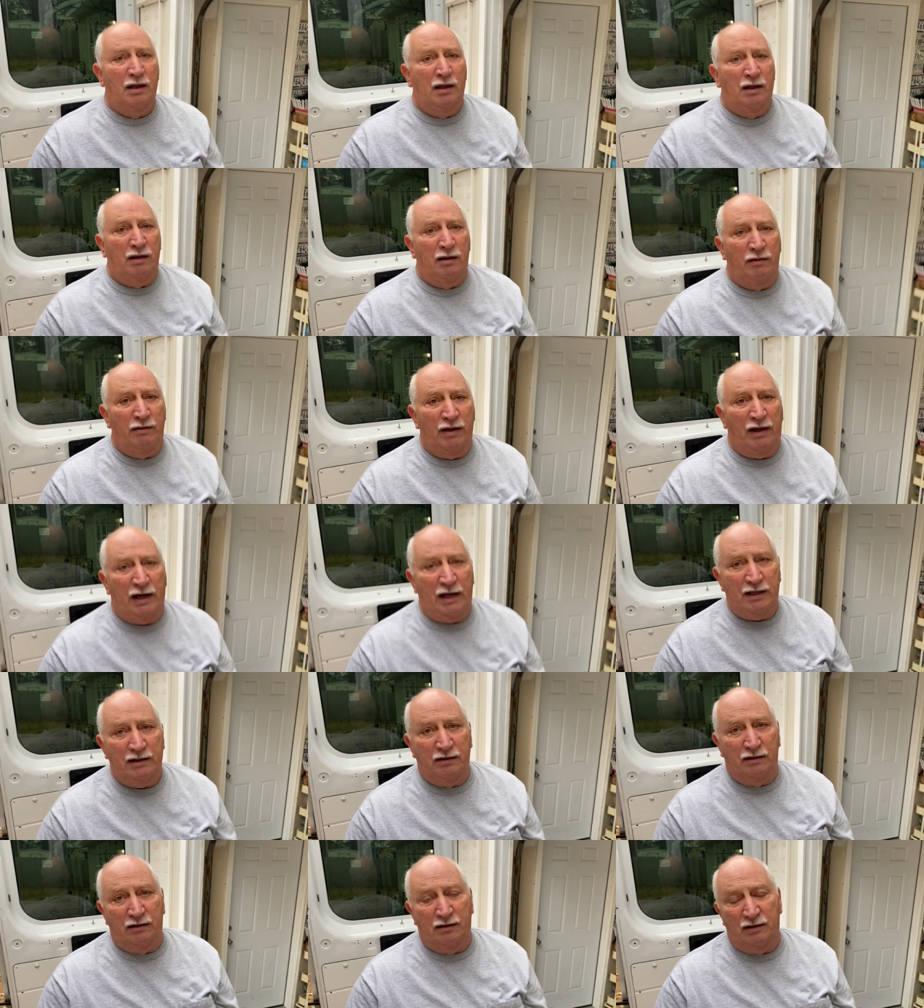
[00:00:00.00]
that I
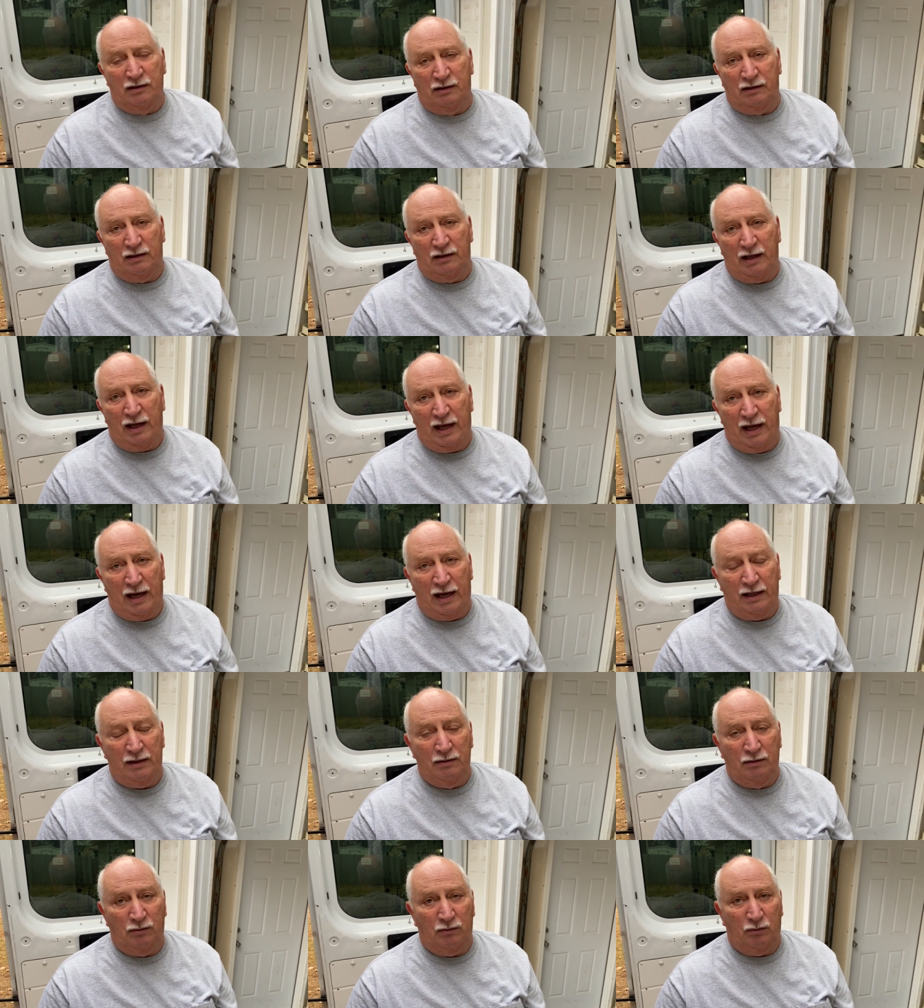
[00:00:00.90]

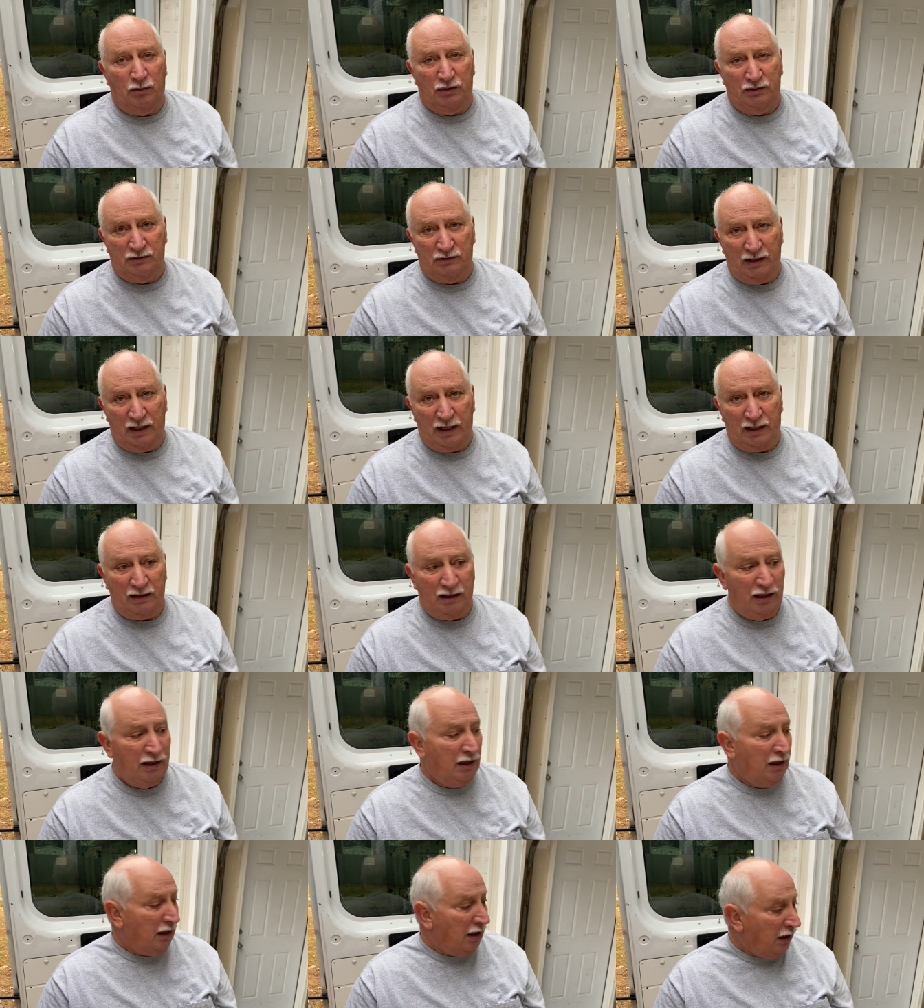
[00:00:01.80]
had was that
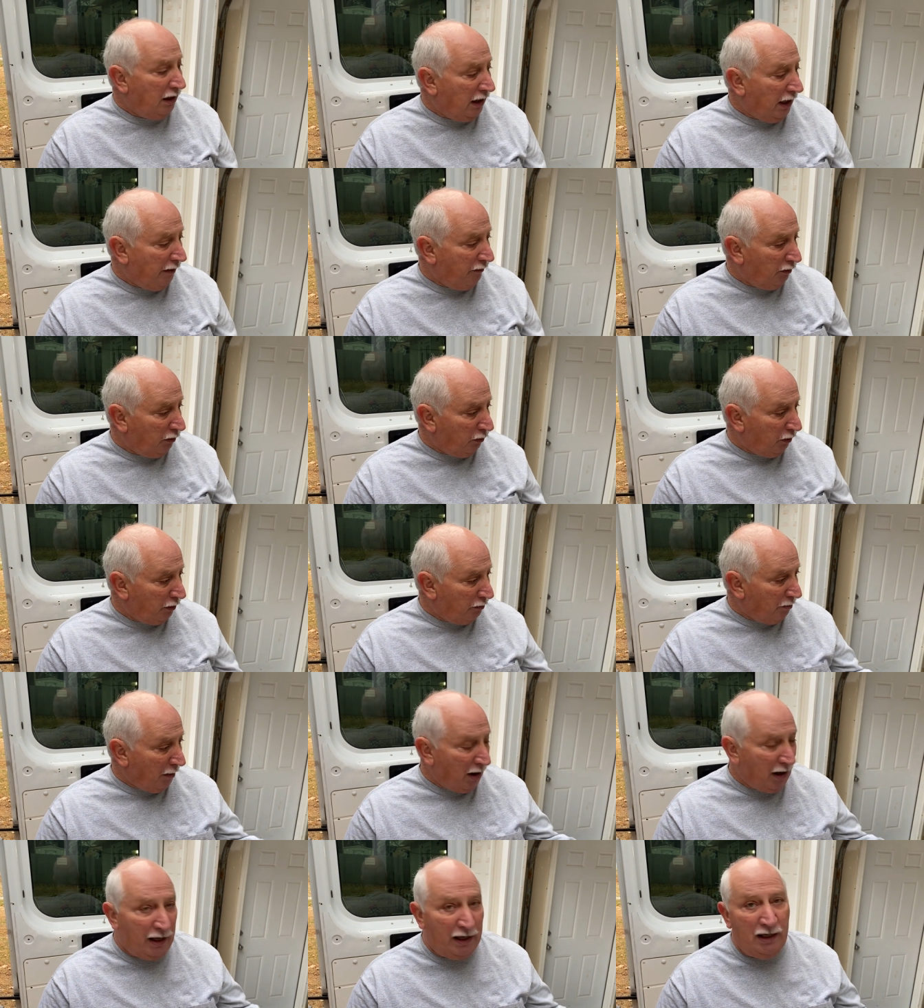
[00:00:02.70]
even with
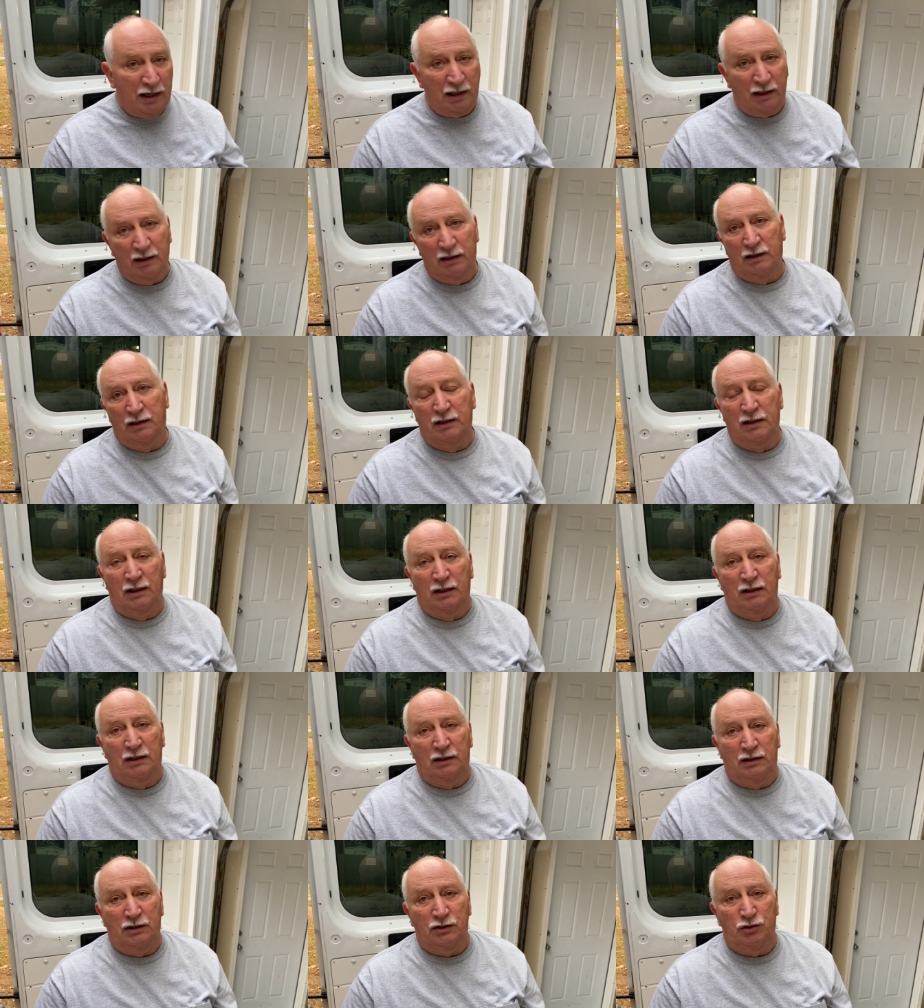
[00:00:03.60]
my
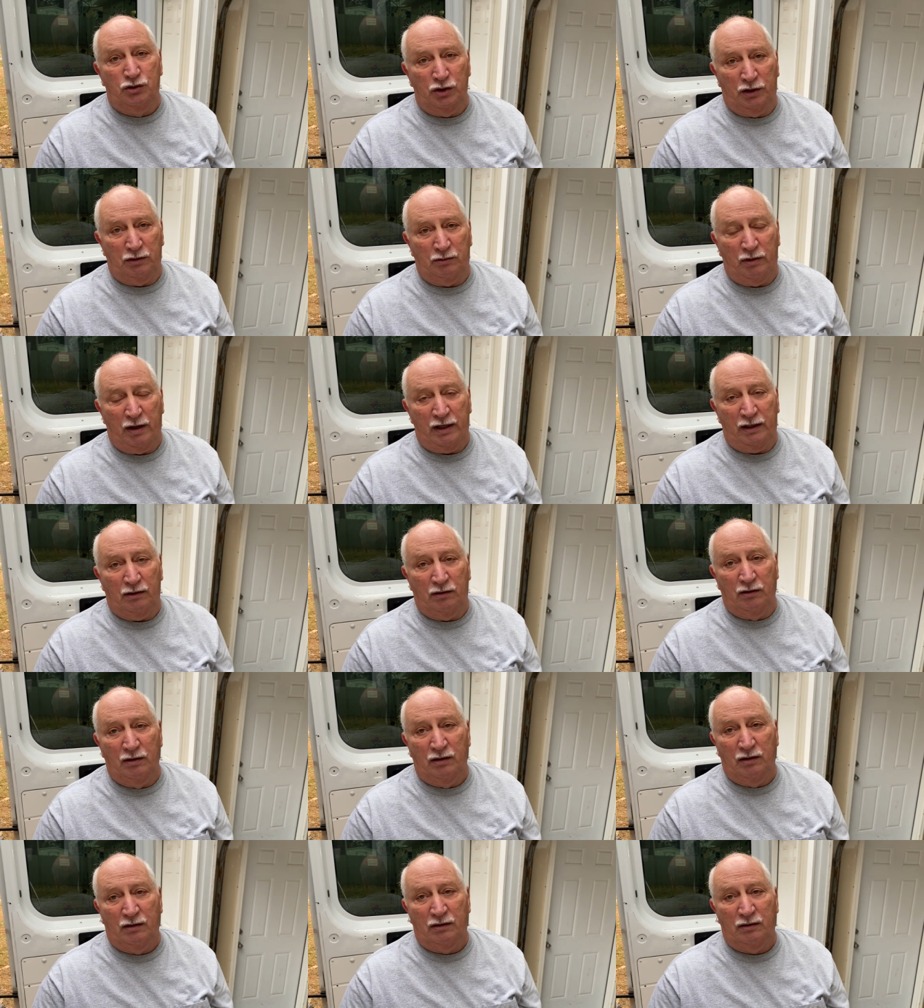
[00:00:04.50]
generator,
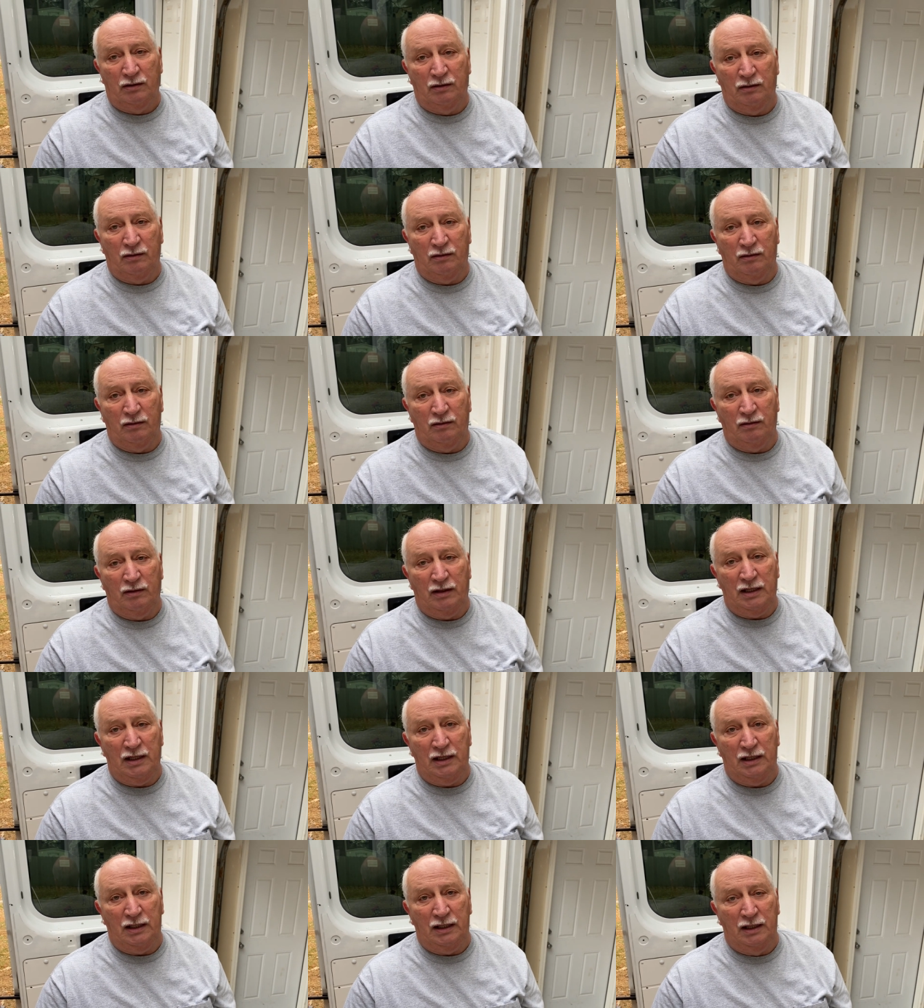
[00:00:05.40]

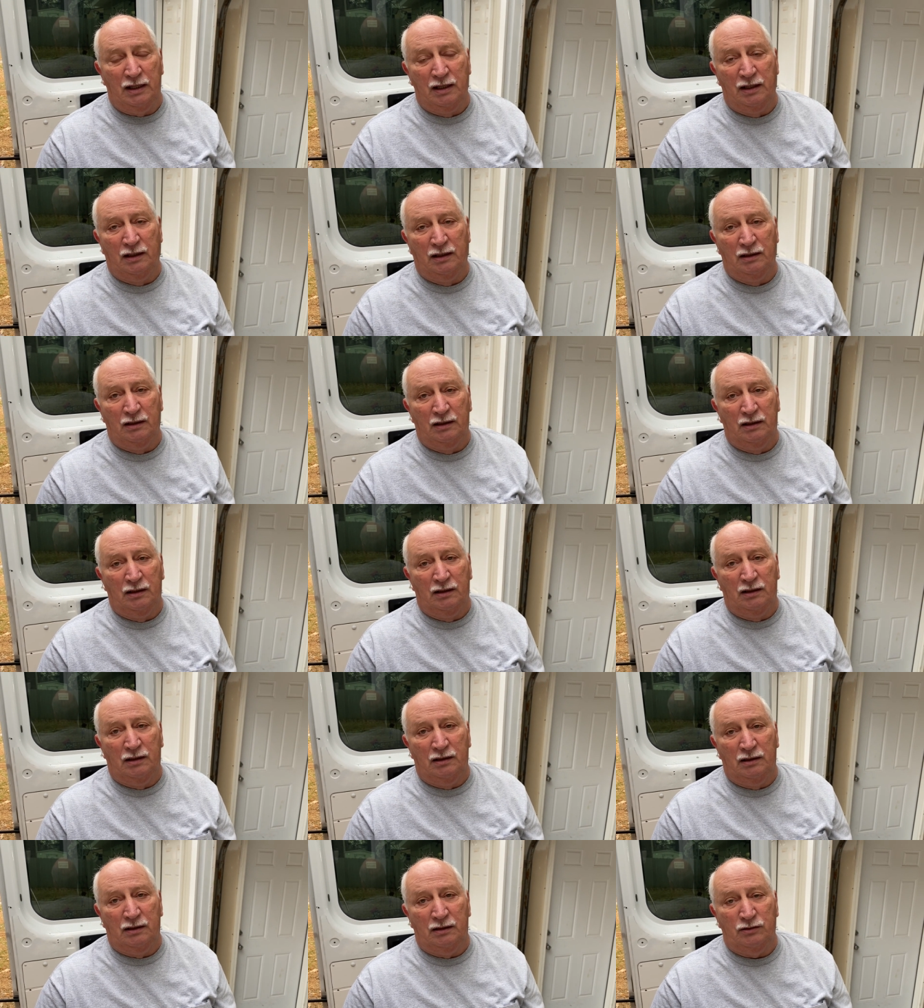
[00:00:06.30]
the
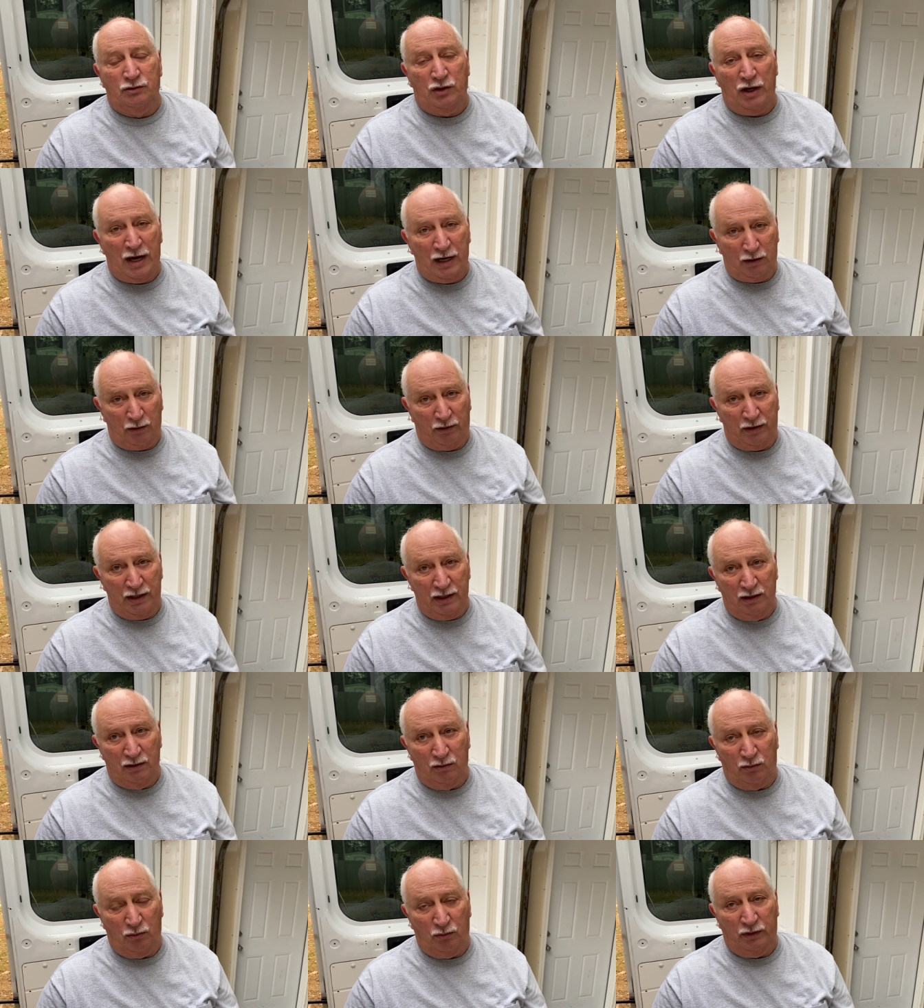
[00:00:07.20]
Jackery,
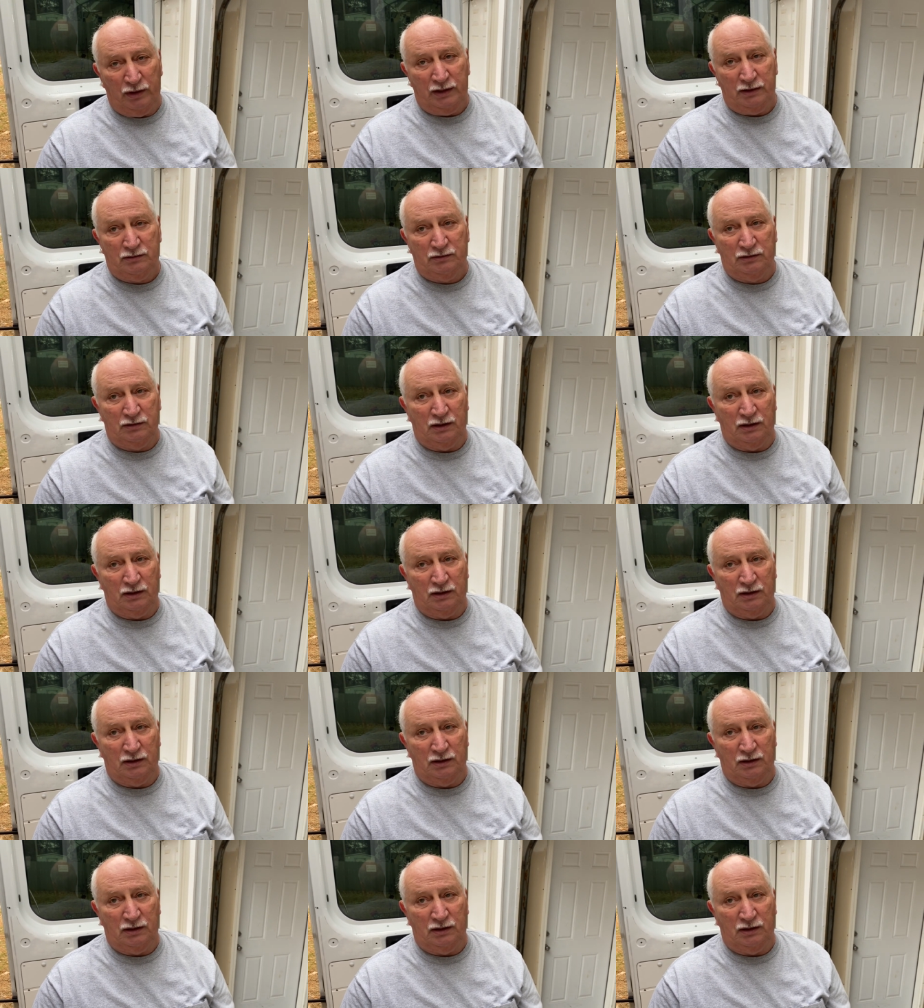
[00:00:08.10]
when it's